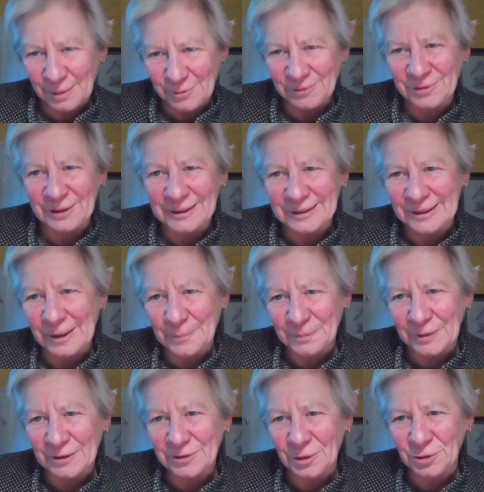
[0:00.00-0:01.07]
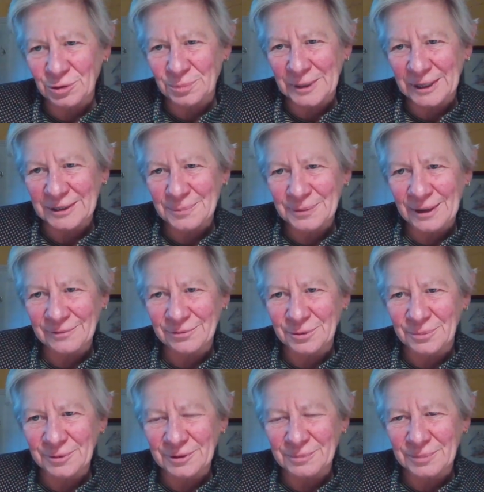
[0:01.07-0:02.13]
some of the social media
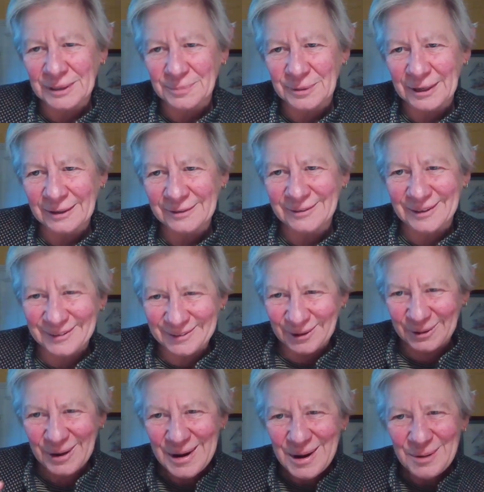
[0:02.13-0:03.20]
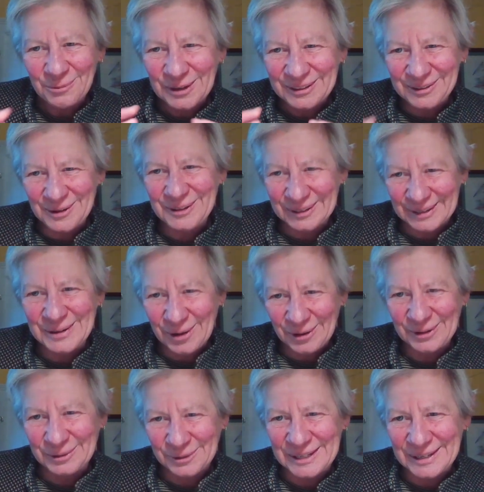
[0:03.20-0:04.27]
platforms that people access. So we
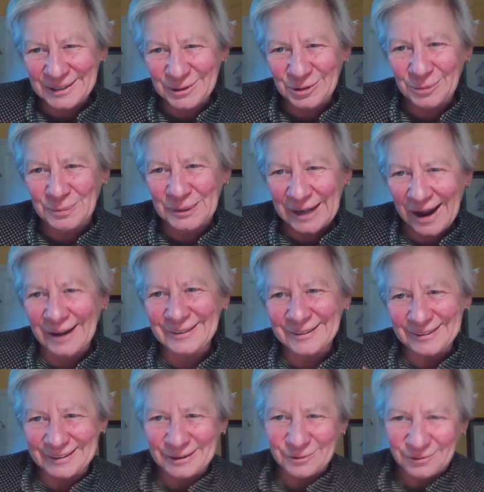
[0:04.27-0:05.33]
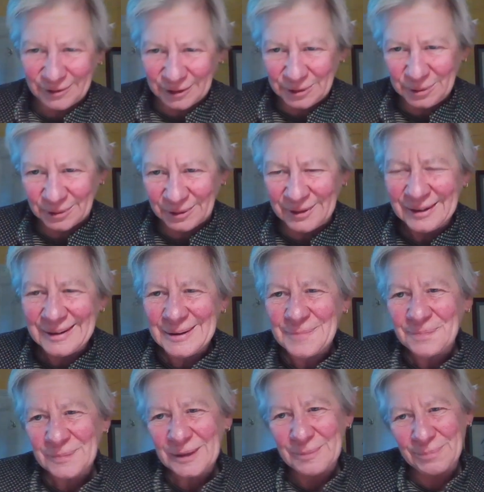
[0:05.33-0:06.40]
certainly know that we should be harnessing it for good,
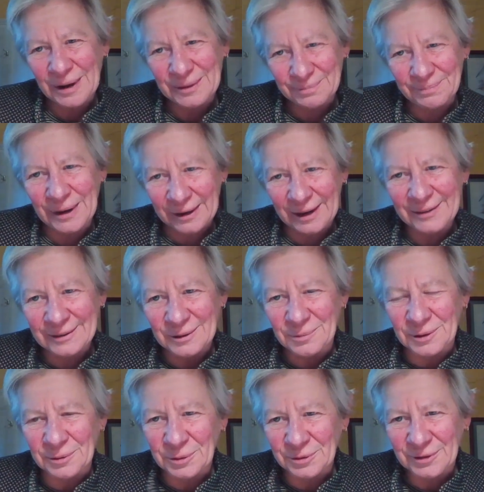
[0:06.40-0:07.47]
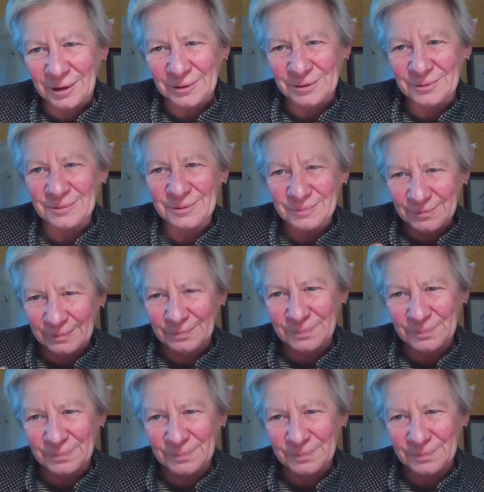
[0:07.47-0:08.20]
but I think we're also